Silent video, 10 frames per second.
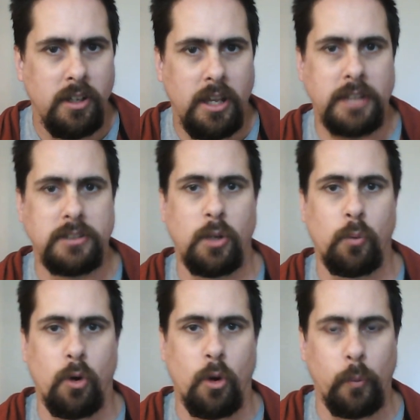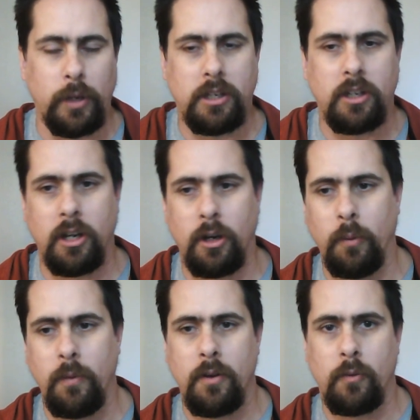as they were a week
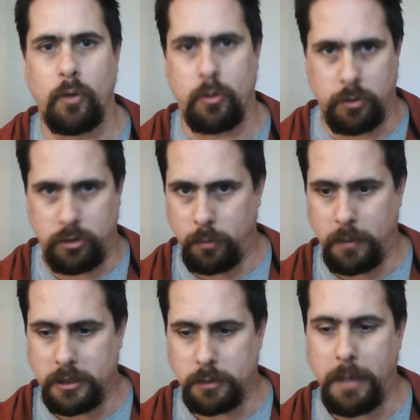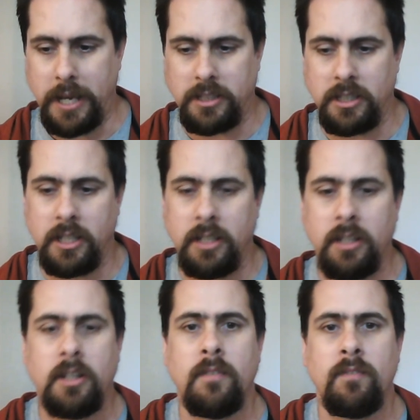ago, which was to be expected.
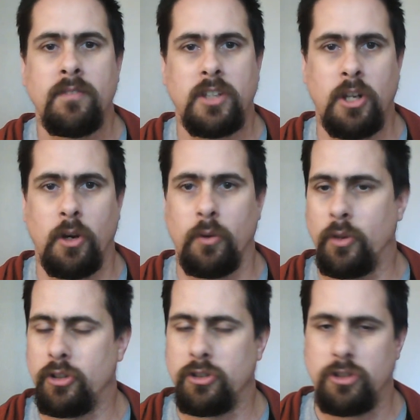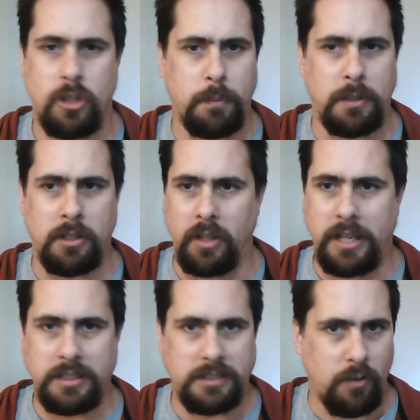You know, there's shipping
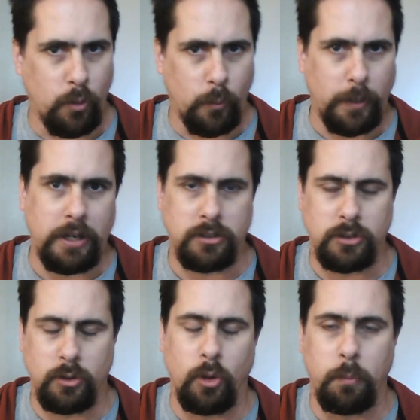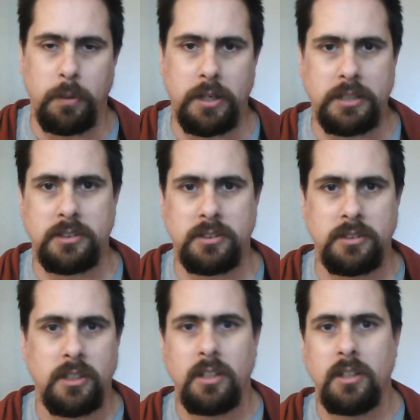delays everywhere, so nobody's
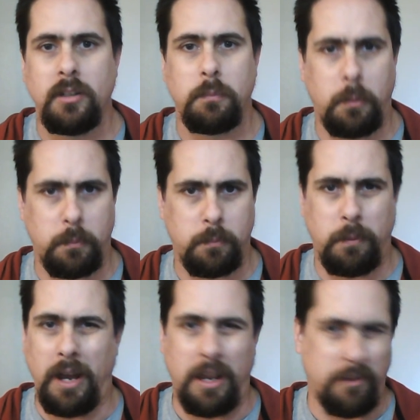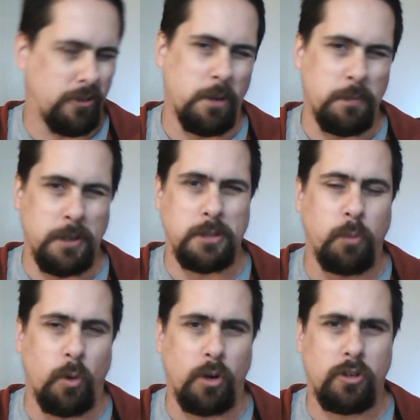buying very much
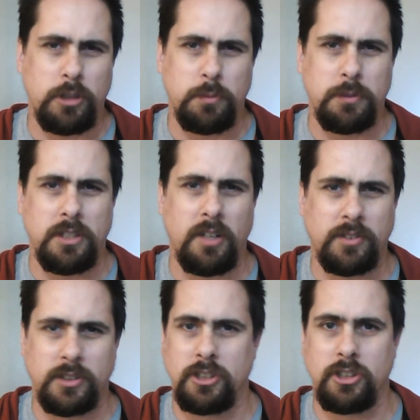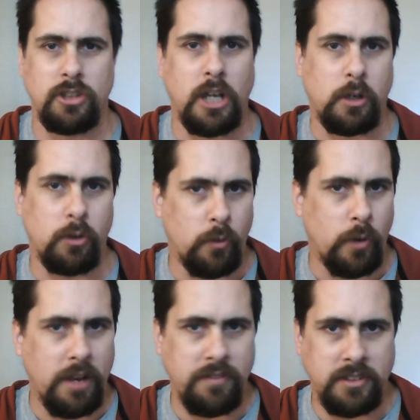more Christmas stuff because it's just not going to
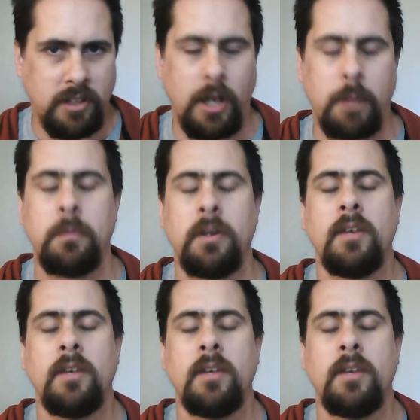arrive in time.